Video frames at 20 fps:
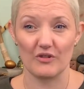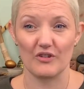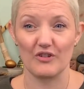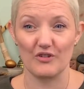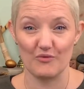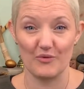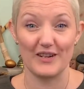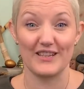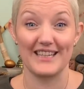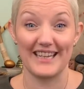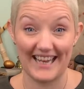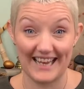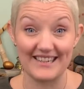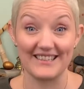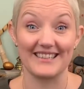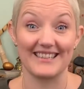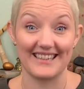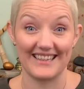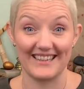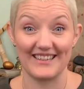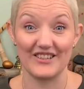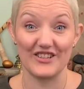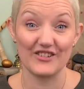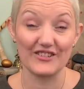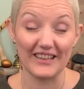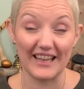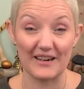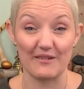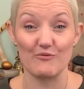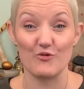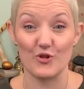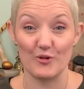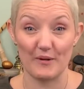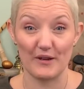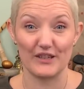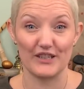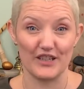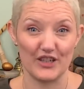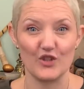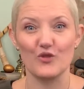When you get into it and you learn more
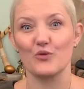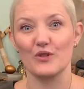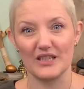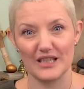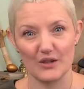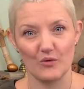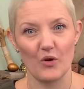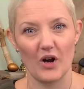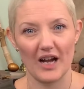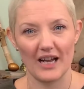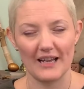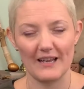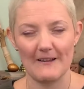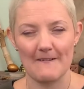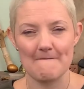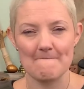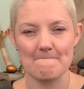about it, you'll see why.